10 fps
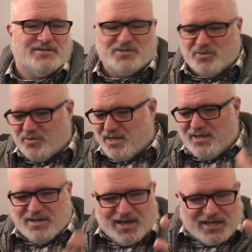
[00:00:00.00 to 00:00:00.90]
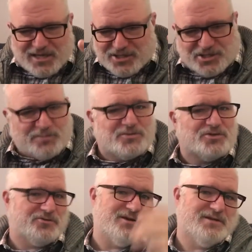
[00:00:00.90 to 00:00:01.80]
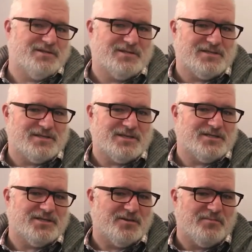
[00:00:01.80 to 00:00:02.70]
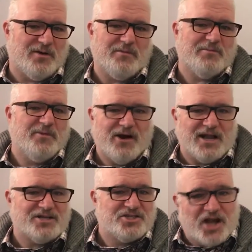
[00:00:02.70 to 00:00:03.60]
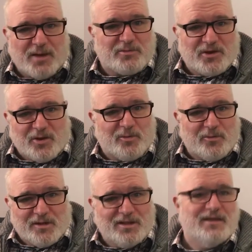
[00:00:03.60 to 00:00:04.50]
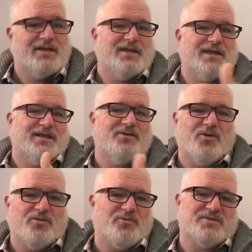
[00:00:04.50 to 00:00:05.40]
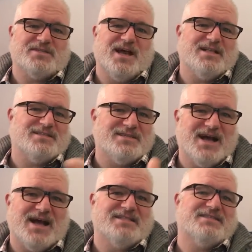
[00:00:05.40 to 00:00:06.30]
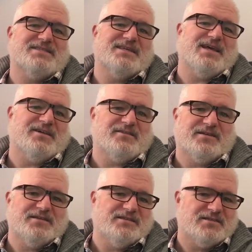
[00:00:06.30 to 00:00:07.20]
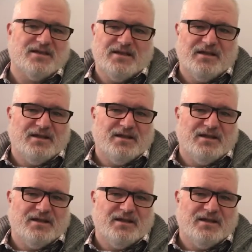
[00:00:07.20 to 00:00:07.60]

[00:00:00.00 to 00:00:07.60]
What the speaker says: this green Nike gym shorts that she probably bought at Shopko in northern Wisconsin on sale, because